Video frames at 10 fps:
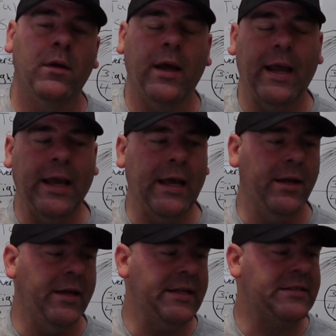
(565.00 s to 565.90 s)

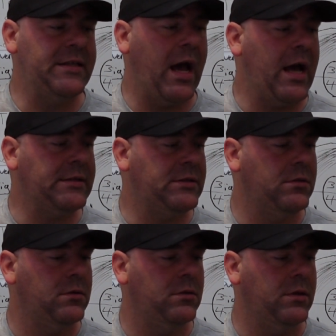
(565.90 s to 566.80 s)
And it's not
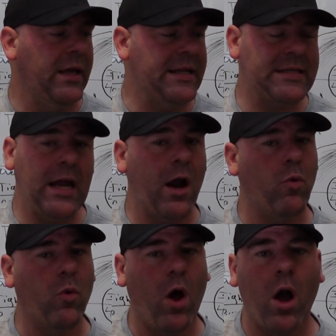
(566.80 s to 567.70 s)

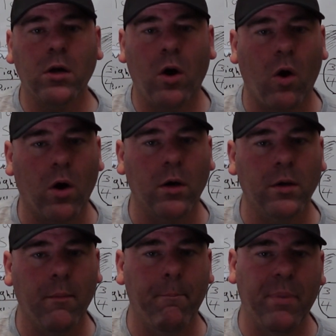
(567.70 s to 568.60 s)
rock
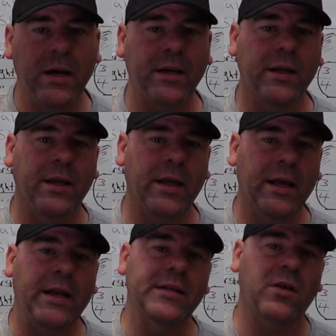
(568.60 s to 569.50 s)
hard, but
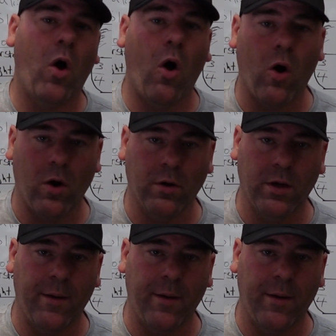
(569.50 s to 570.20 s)
it is hard.